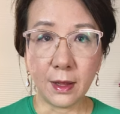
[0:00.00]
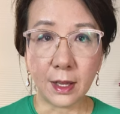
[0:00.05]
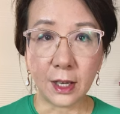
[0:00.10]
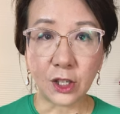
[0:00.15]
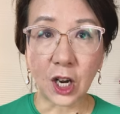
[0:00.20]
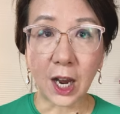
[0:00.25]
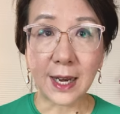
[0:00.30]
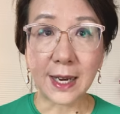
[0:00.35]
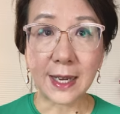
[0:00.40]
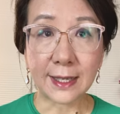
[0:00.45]

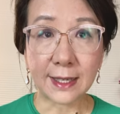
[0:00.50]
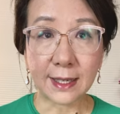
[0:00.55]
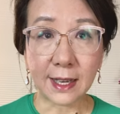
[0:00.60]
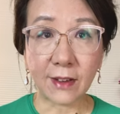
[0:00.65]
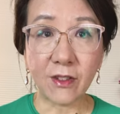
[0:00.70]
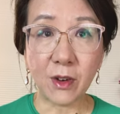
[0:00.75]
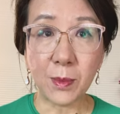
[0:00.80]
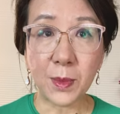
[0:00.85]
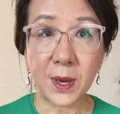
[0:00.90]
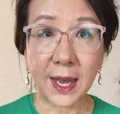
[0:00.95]
The Chinese
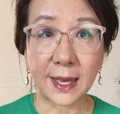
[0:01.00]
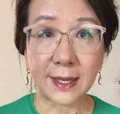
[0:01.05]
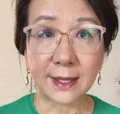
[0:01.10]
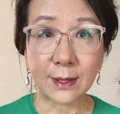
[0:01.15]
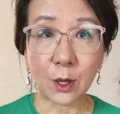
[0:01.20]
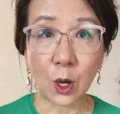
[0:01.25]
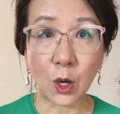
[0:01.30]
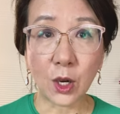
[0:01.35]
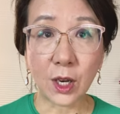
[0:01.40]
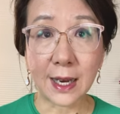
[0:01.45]
government
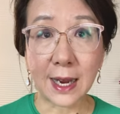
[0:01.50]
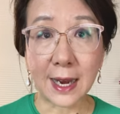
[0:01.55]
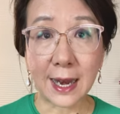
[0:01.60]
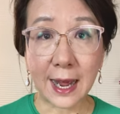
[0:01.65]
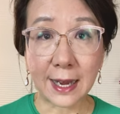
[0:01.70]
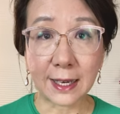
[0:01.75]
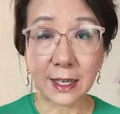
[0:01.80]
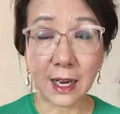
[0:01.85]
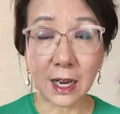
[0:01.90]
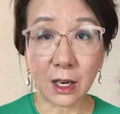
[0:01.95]
has started
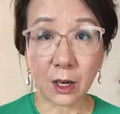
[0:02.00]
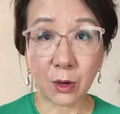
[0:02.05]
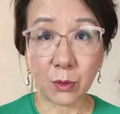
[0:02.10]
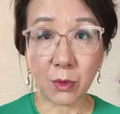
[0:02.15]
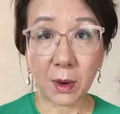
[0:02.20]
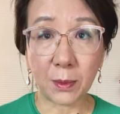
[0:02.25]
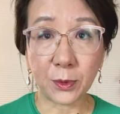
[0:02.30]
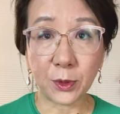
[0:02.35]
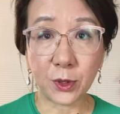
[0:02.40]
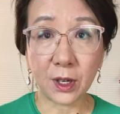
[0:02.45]
an
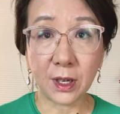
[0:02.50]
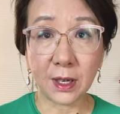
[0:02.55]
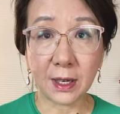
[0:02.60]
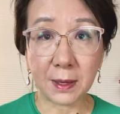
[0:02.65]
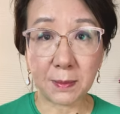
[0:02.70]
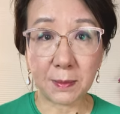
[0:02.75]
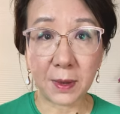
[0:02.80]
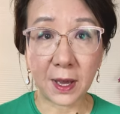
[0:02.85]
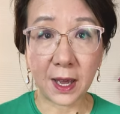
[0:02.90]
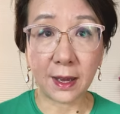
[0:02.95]
anti-corruption
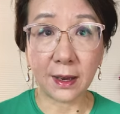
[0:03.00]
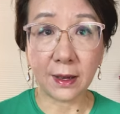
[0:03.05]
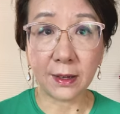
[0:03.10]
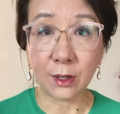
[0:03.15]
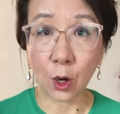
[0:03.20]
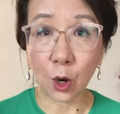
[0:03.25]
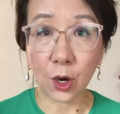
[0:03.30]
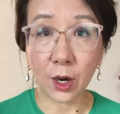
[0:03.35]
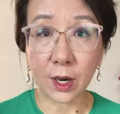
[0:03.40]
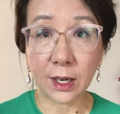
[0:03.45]

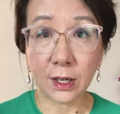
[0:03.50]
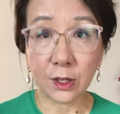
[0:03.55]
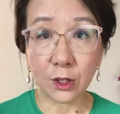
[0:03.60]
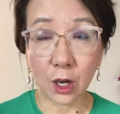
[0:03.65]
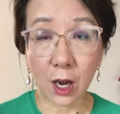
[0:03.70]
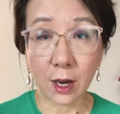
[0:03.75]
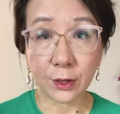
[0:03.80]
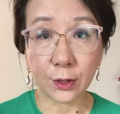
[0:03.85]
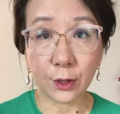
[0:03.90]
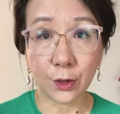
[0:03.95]
campaign targeting
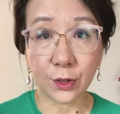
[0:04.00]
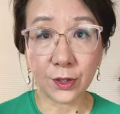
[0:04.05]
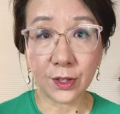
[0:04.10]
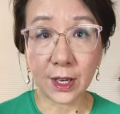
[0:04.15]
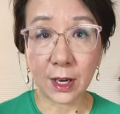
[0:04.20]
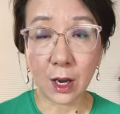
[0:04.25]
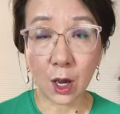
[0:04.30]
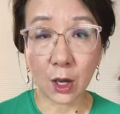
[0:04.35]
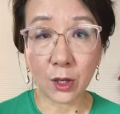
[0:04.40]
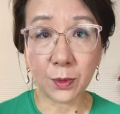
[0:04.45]

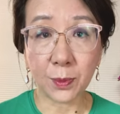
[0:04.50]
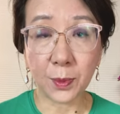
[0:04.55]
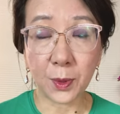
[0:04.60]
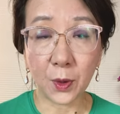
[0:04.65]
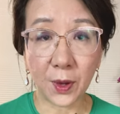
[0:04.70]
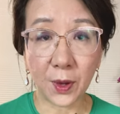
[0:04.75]
doctors and hospital